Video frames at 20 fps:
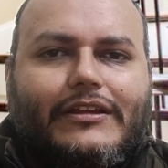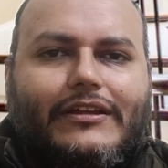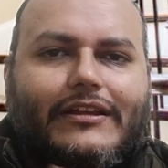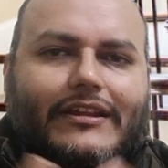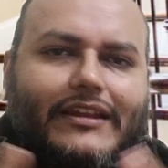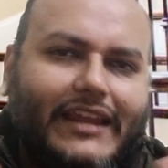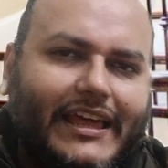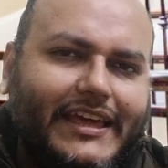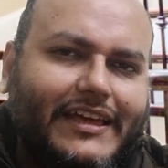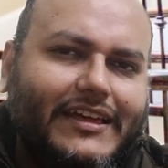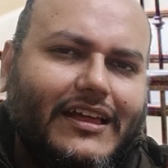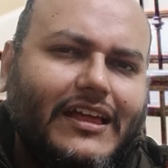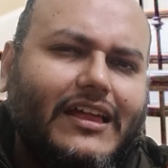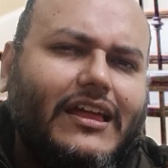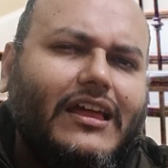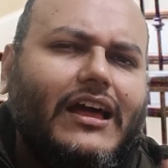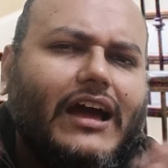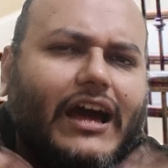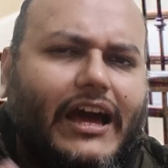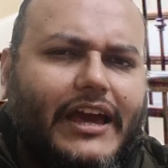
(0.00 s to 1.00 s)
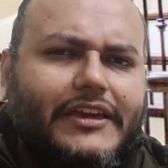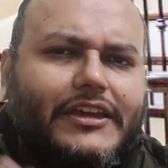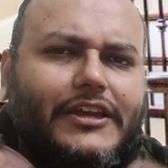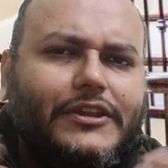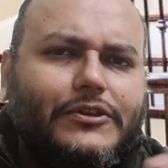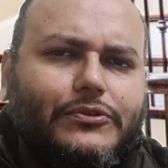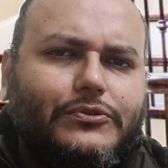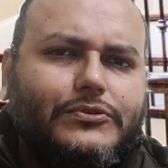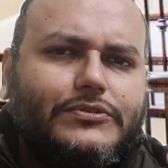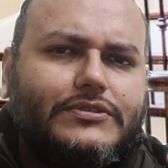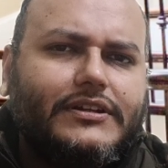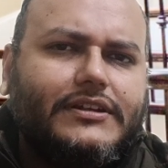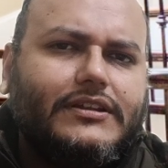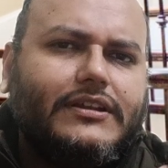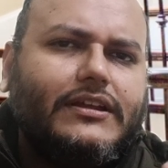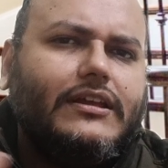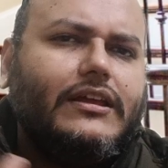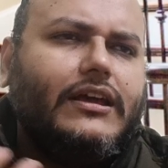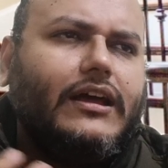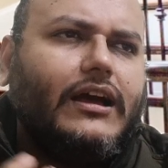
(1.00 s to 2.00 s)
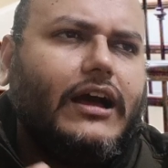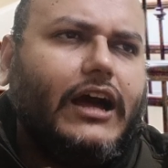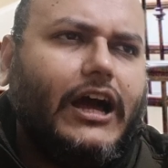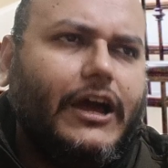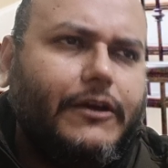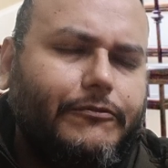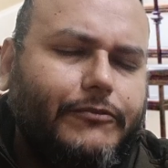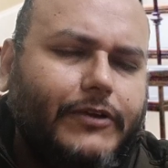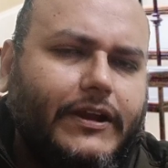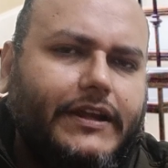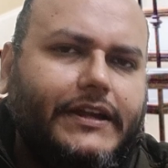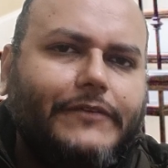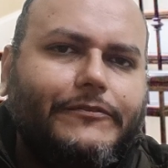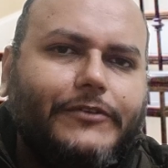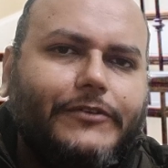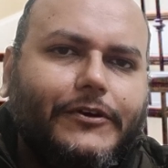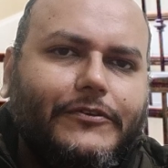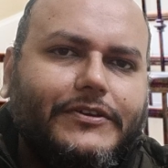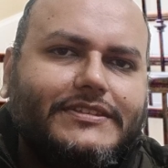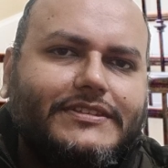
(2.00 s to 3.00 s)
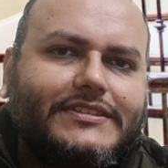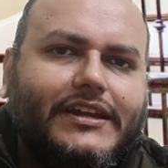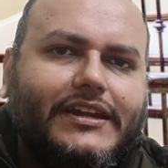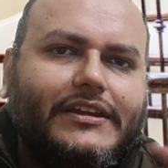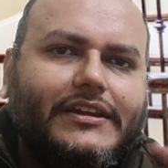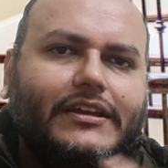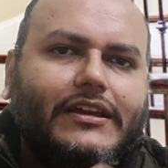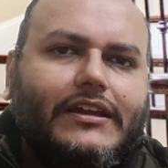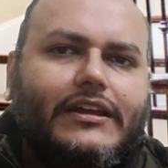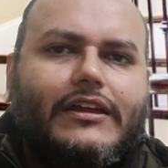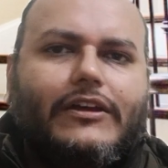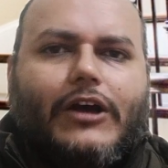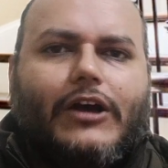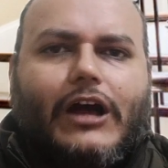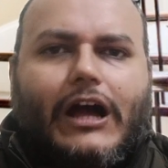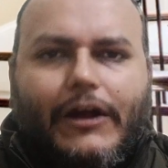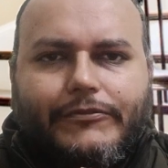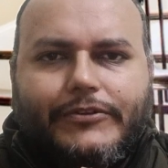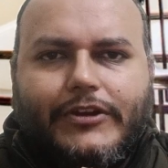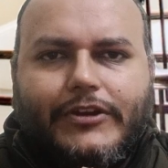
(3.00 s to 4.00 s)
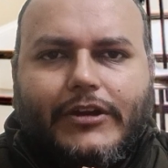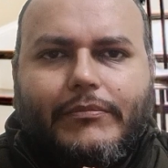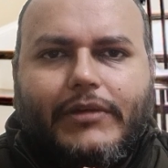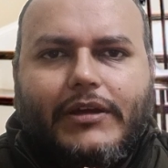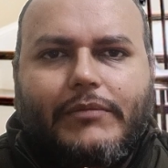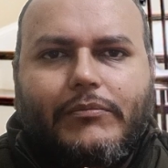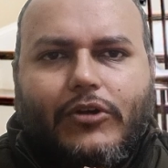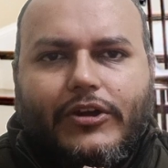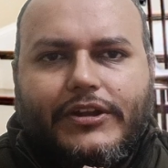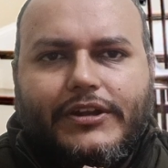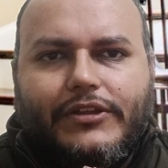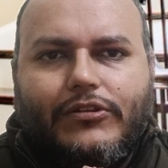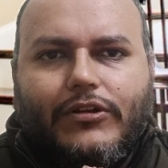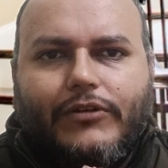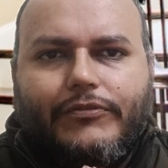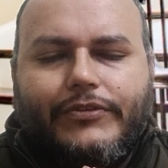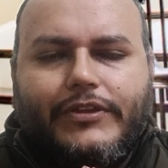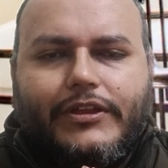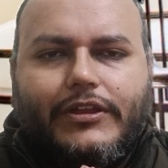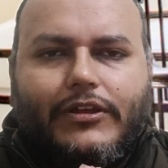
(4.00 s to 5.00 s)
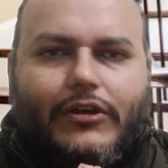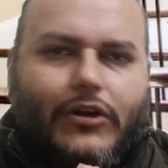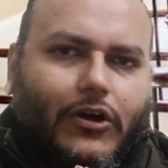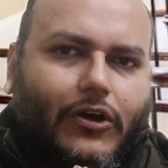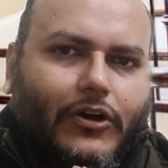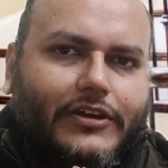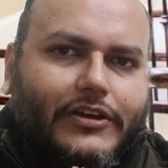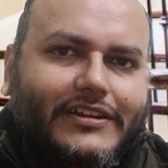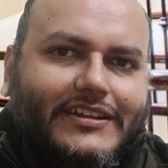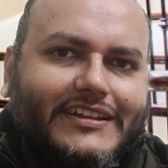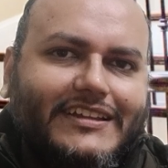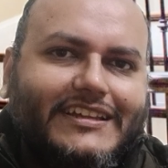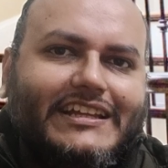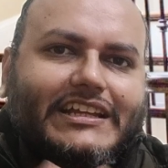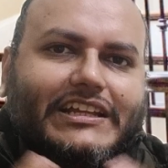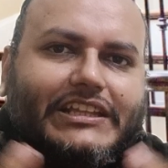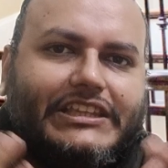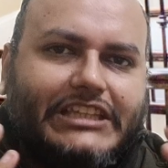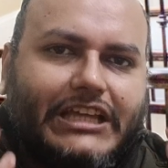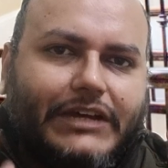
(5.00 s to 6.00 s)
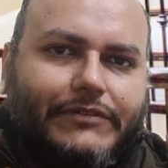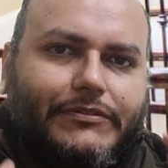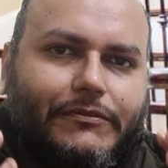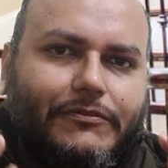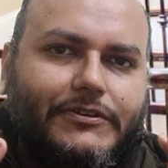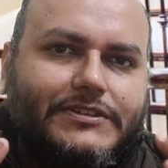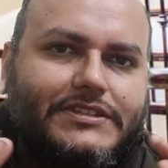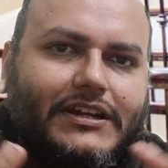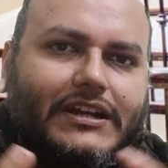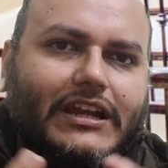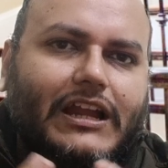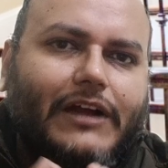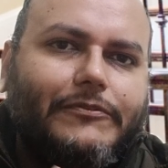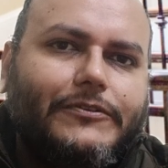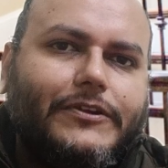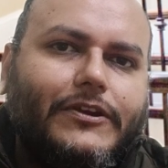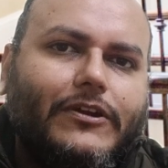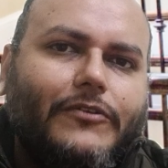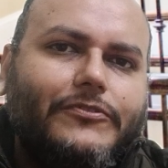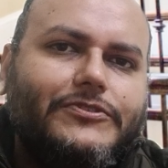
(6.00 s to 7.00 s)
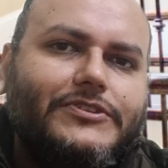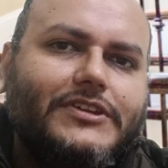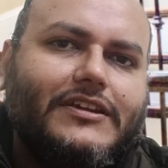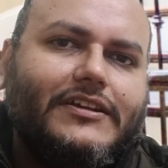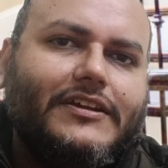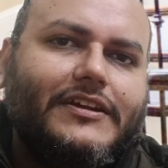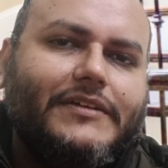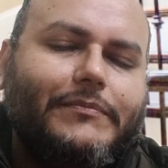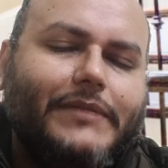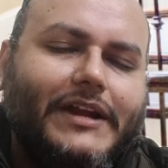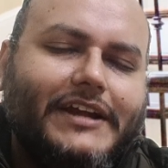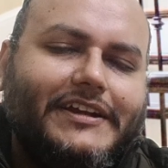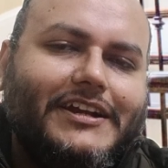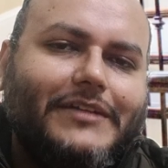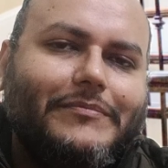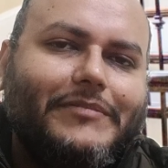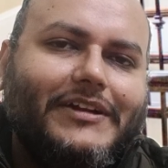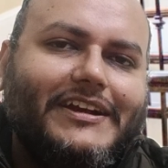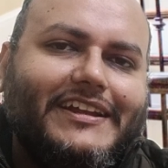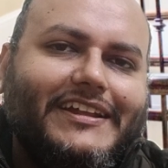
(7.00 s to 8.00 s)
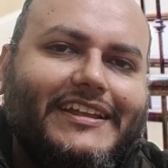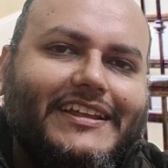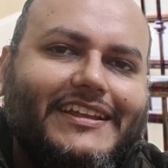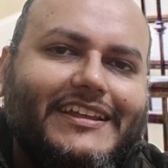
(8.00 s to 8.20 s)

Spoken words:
Like, I can use it, I felt effervescent after my morning coffee, or the effervescent laughter of children brightened my day.